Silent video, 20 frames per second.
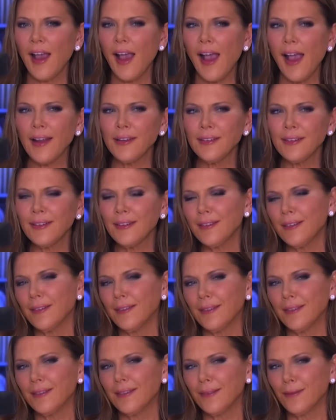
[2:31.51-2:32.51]
And
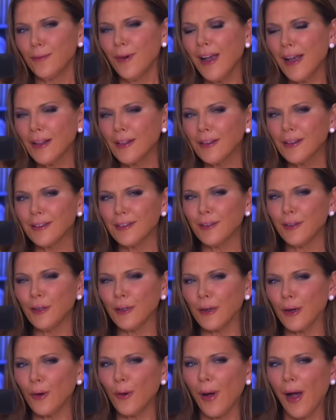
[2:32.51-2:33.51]
well, you
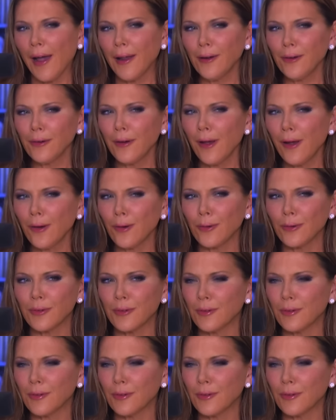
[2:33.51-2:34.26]
know, I don't know.